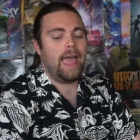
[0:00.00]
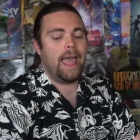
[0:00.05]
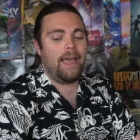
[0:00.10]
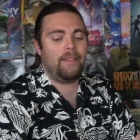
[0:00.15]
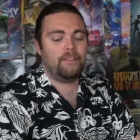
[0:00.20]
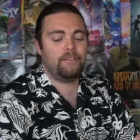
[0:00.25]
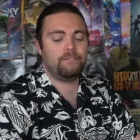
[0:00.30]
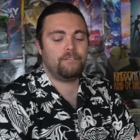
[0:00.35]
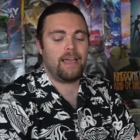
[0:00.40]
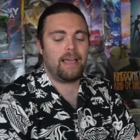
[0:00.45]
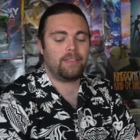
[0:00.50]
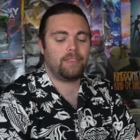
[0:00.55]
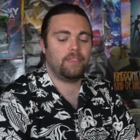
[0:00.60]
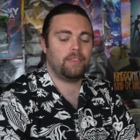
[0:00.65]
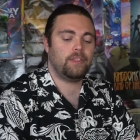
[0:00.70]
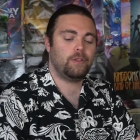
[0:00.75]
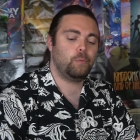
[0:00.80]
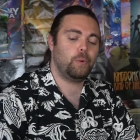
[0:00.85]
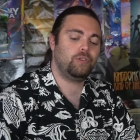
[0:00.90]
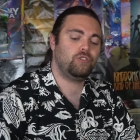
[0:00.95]
And the fact
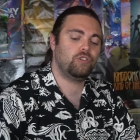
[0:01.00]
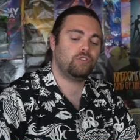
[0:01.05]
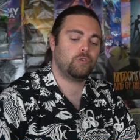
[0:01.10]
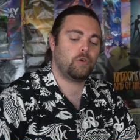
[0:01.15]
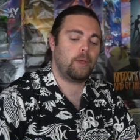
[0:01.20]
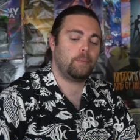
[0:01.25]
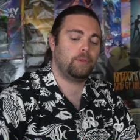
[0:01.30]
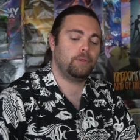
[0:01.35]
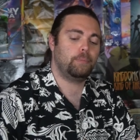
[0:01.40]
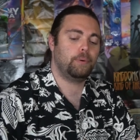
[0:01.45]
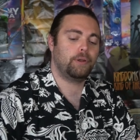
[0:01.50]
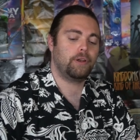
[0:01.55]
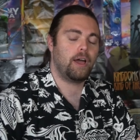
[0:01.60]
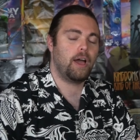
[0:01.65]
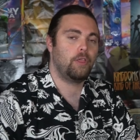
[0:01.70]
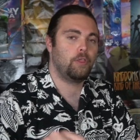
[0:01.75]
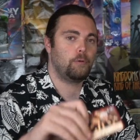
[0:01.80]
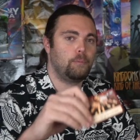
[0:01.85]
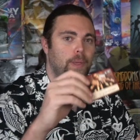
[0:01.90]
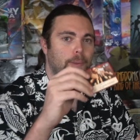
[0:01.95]
that the witches are able to put
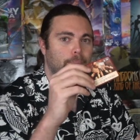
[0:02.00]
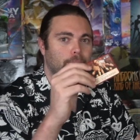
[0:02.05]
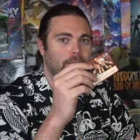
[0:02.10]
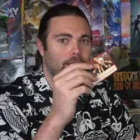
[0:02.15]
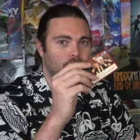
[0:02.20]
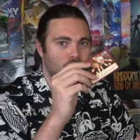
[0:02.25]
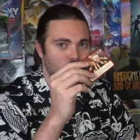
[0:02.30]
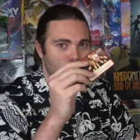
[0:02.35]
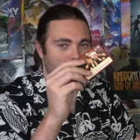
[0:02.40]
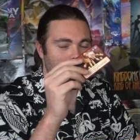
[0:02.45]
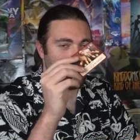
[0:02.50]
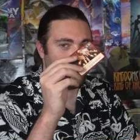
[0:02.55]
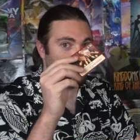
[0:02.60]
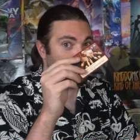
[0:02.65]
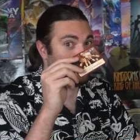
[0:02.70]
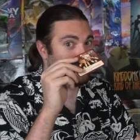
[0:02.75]
other people on trial,